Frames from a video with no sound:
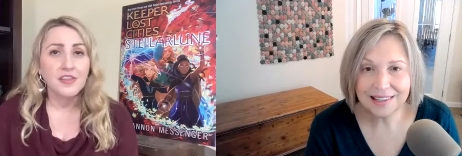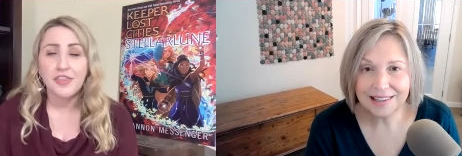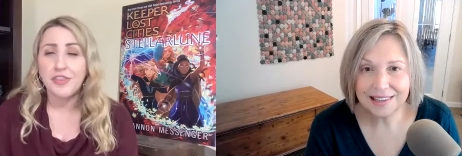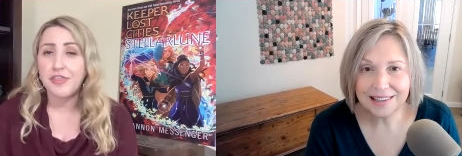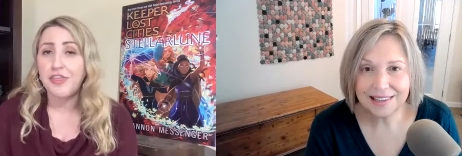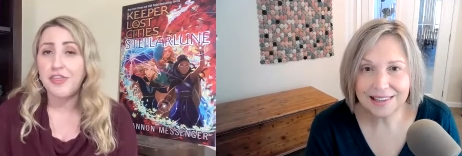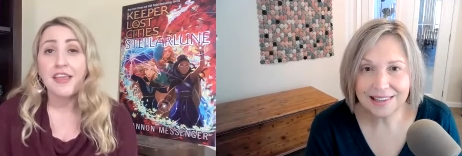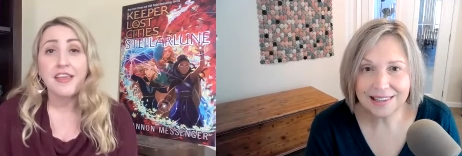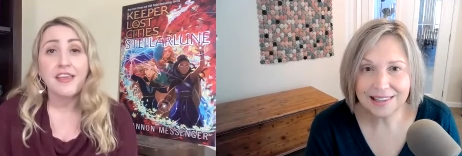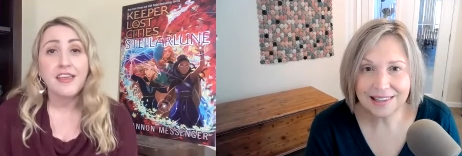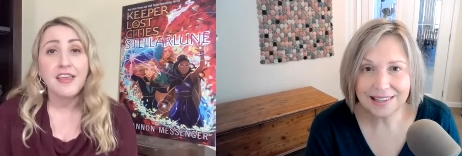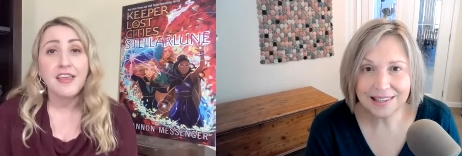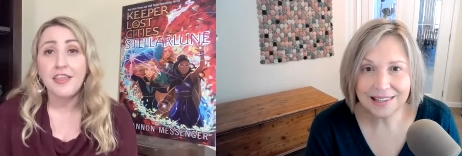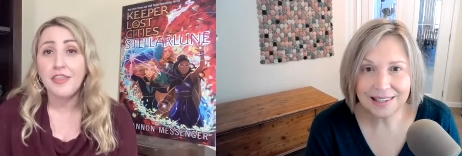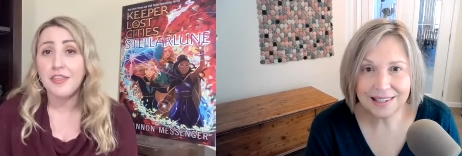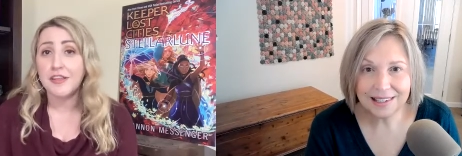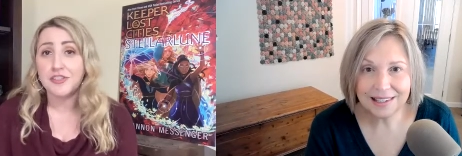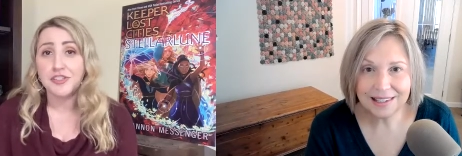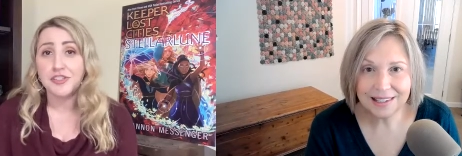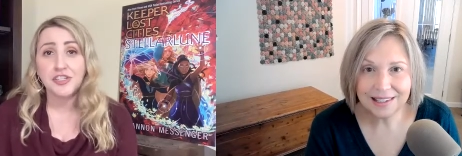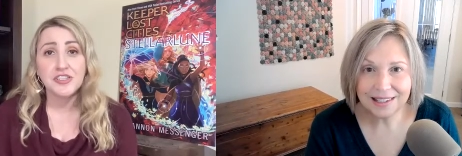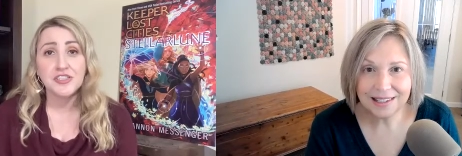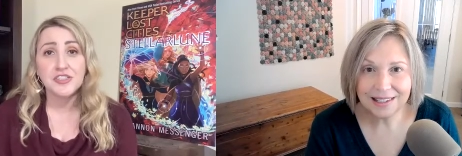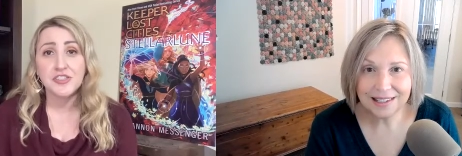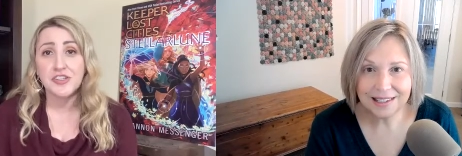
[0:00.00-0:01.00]
Speaker 1: thinking that
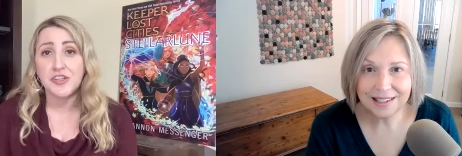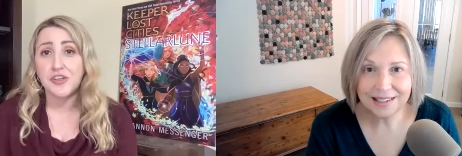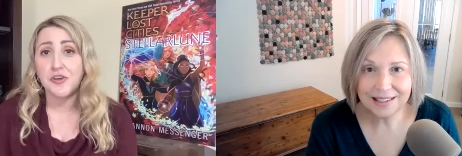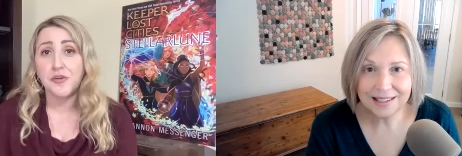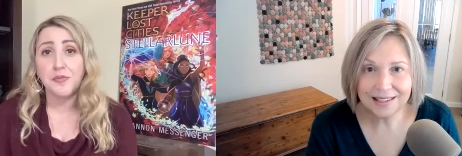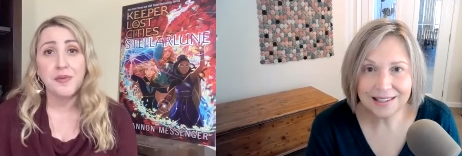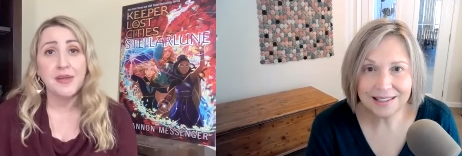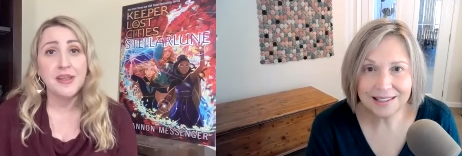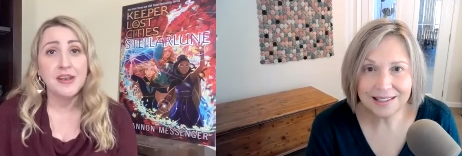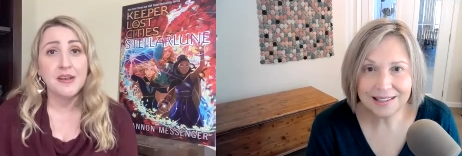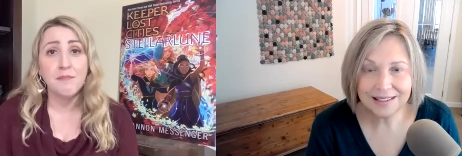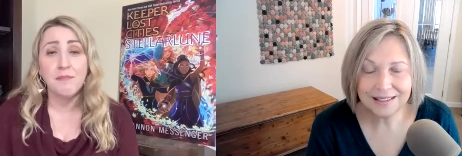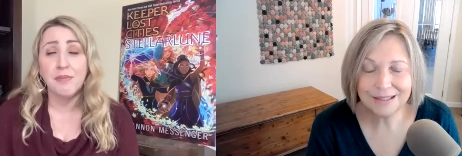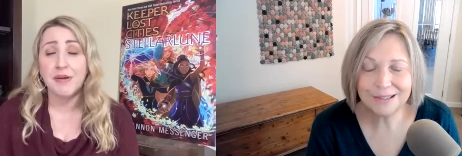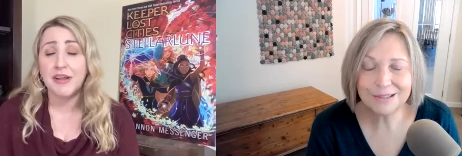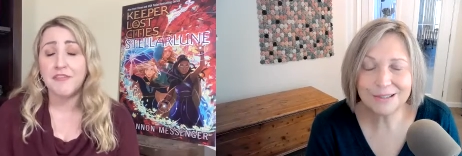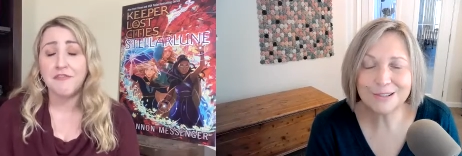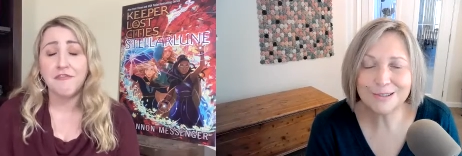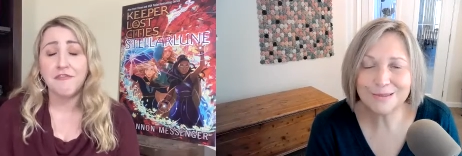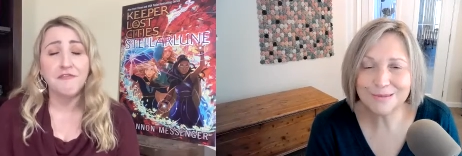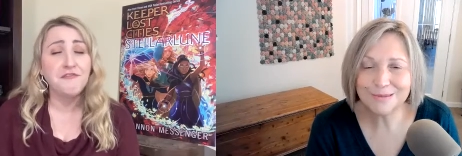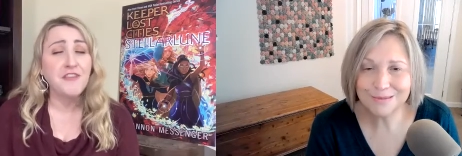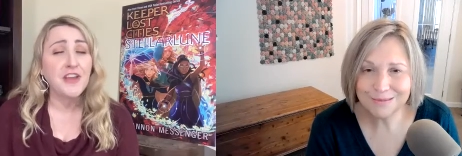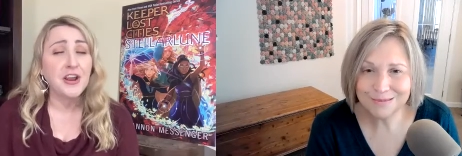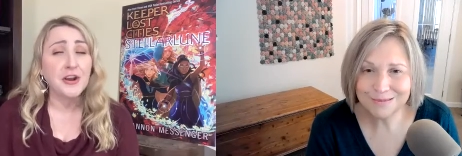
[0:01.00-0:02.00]
she's human, but
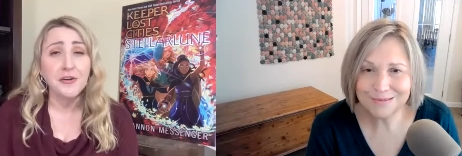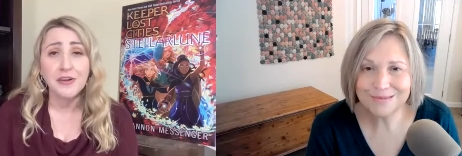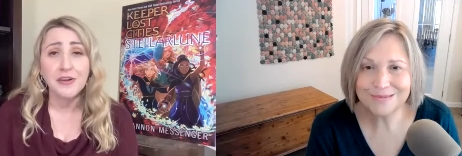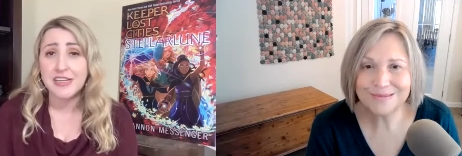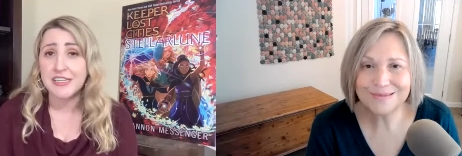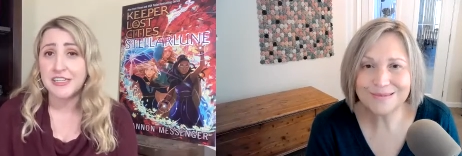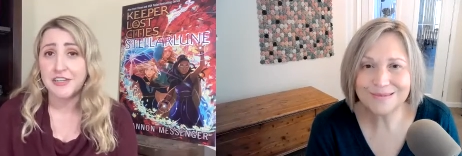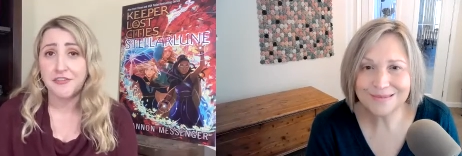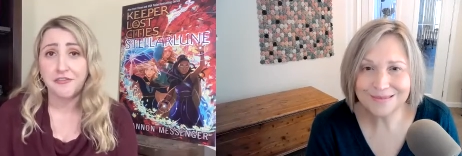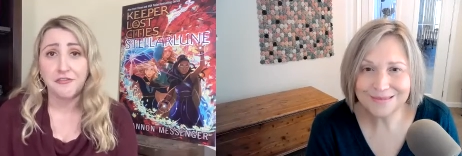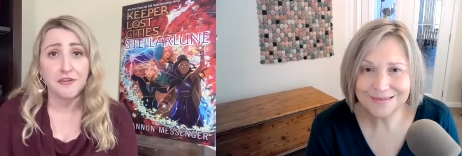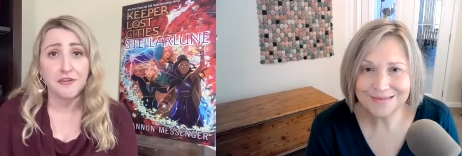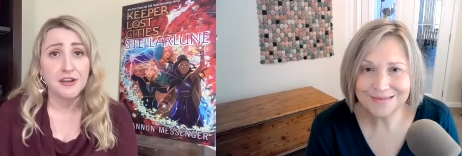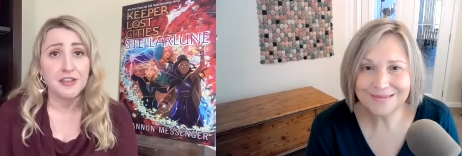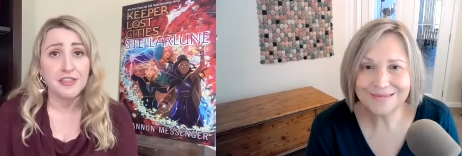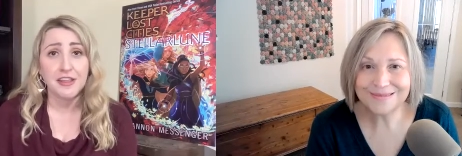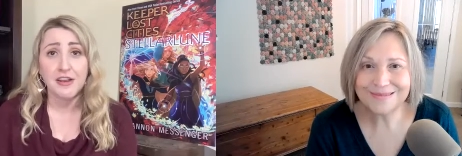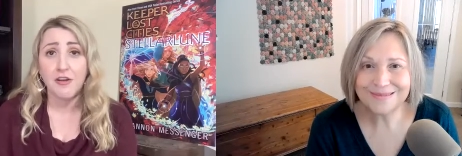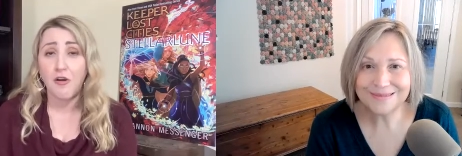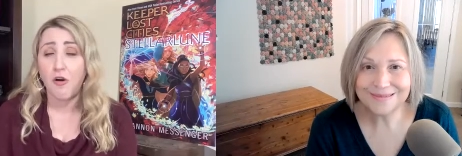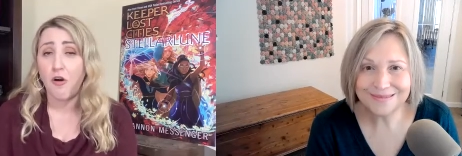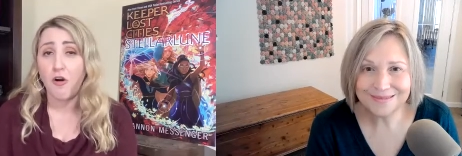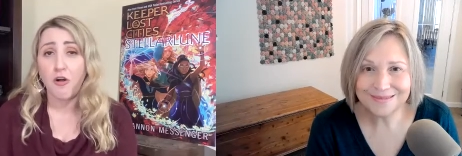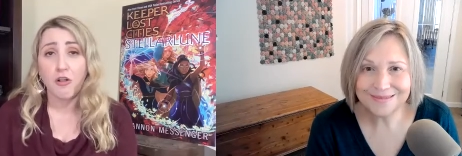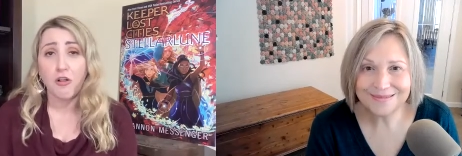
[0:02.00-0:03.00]
very different than
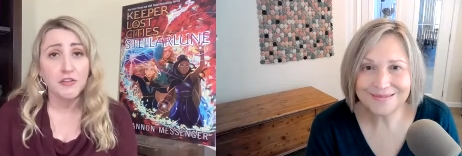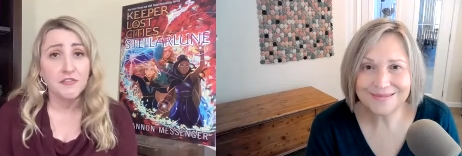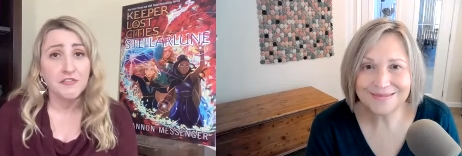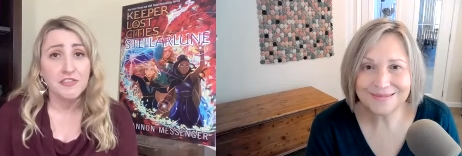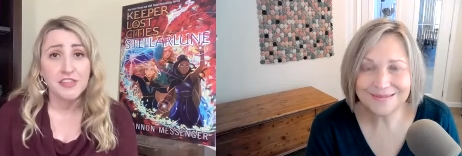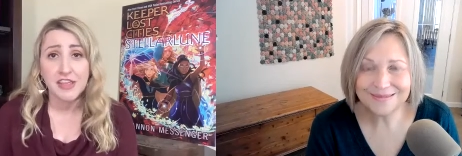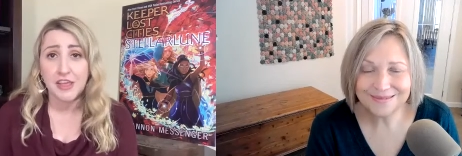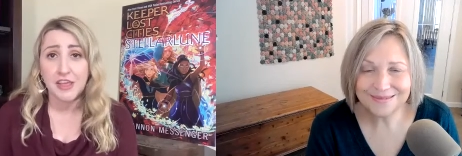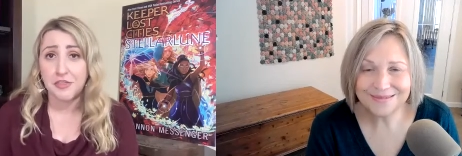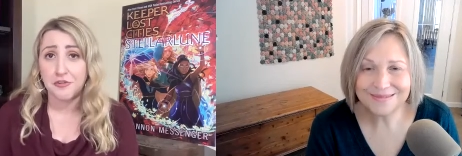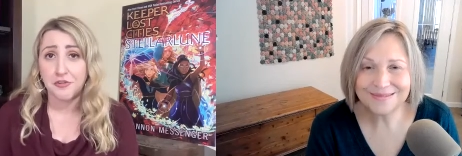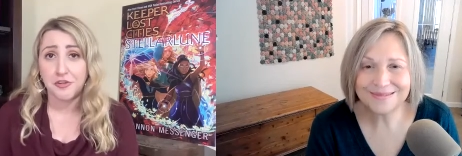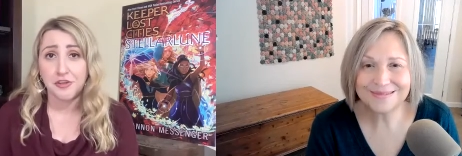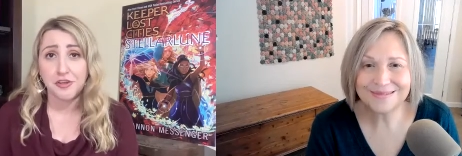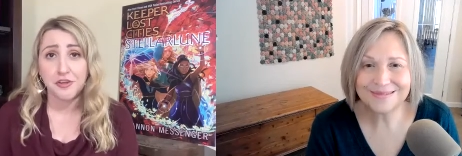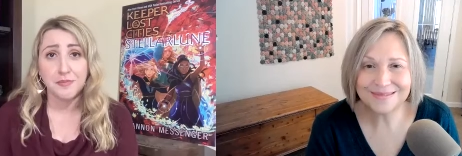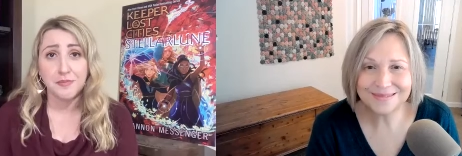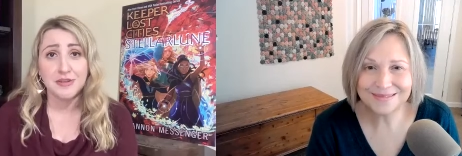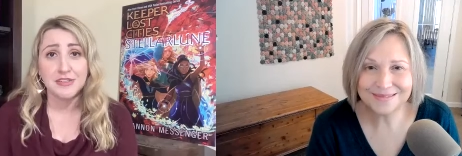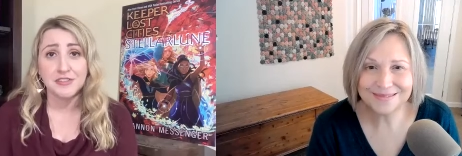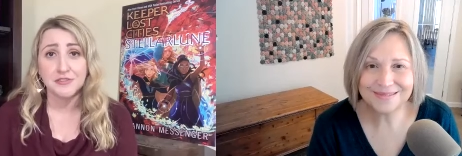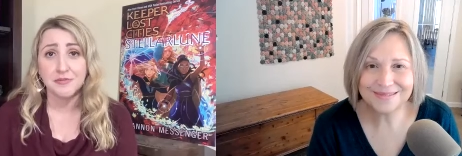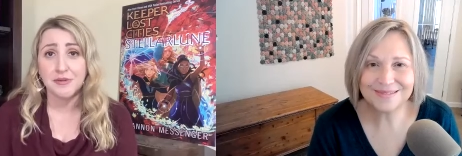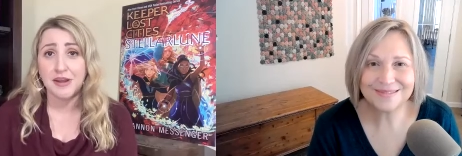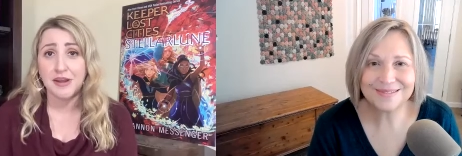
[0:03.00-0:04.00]
all of the other
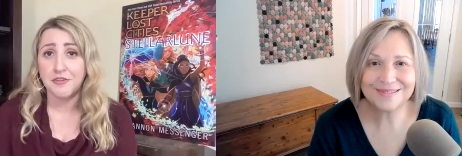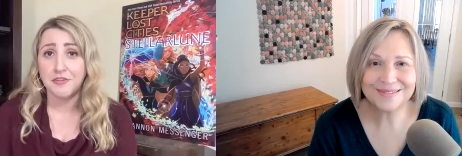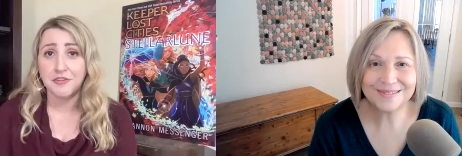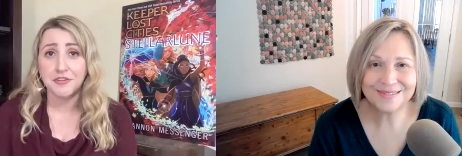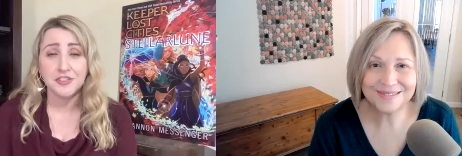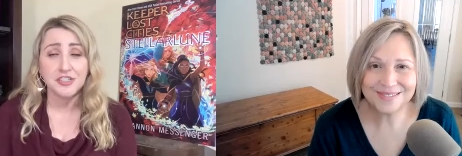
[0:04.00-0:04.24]
humans around her.